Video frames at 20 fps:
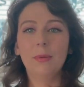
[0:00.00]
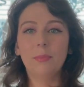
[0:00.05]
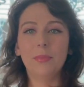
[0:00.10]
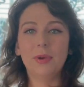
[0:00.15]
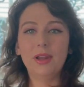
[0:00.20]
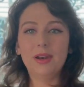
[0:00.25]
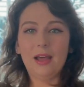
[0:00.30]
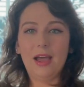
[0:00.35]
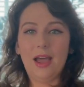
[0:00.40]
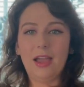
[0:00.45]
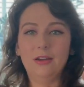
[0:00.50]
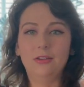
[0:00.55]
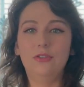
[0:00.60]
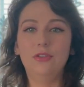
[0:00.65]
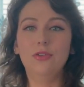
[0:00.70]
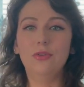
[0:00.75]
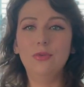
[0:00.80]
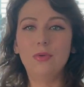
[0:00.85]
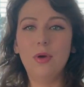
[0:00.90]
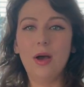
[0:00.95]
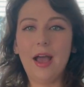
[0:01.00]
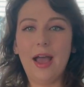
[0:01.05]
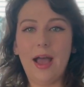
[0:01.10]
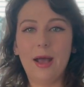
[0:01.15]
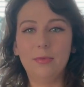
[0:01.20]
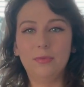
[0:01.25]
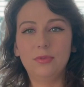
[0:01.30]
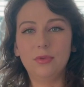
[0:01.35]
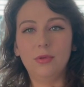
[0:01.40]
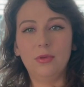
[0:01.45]
But I do
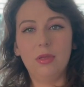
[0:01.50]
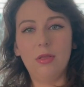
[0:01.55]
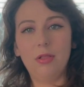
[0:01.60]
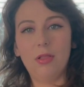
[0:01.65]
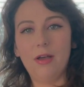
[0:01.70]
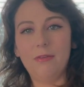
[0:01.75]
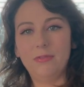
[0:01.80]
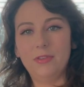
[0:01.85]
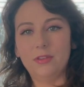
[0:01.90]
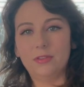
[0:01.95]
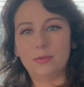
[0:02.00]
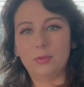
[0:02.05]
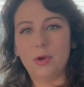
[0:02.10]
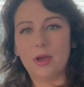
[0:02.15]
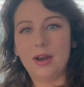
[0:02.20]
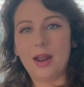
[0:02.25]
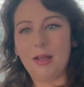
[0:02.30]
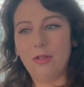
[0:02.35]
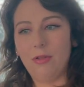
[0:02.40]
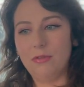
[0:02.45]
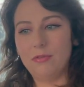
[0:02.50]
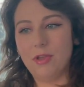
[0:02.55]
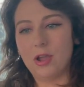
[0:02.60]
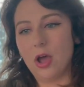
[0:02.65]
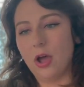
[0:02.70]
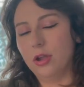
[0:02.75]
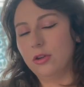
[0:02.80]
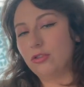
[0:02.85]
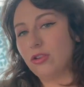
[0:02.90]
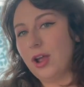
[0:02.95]
absolutely love this one. I love the
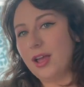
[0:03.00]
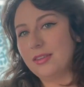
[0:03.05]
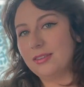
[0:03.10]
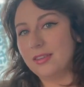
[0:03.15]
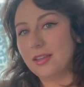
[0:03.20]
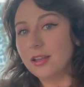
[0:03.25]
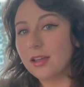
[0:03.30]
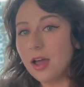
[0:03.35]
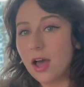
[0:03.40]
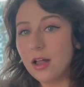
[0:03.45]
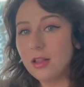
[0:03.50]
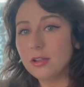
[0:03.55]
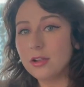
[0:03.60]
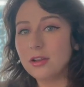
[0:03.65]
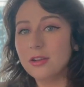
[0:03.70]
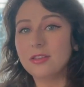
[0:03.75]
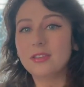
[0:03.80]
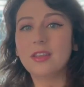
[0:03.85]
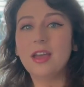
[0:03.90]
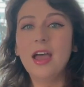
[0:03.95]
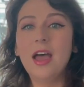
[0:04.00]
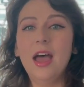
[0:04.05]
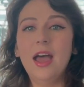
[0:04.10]
contrasting colors.